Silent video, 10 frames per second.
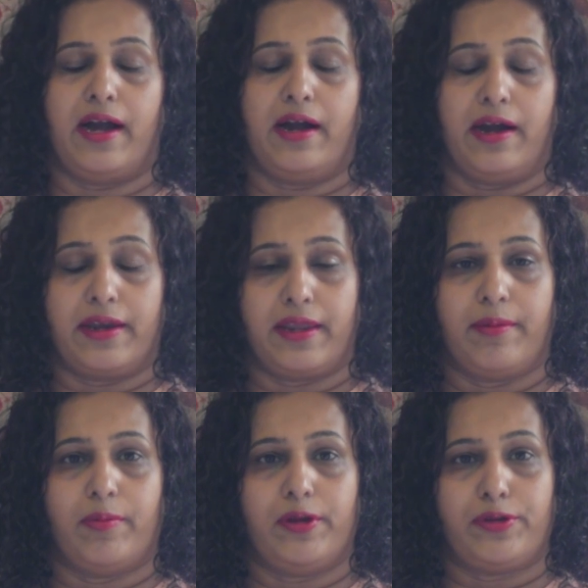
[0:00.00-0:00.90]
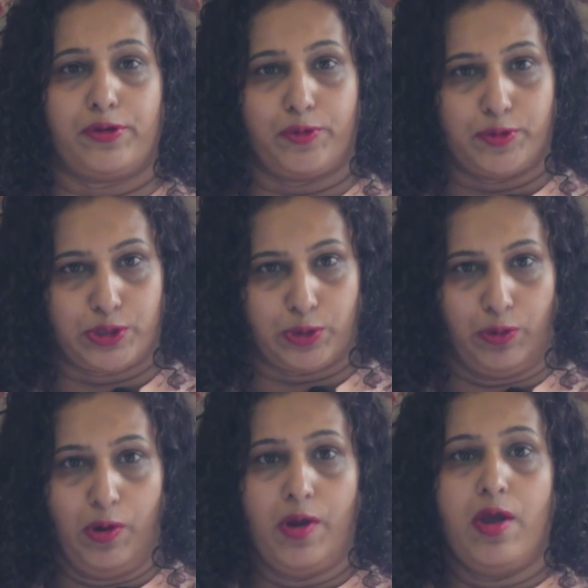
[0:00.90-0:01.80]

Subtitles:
are unable to do so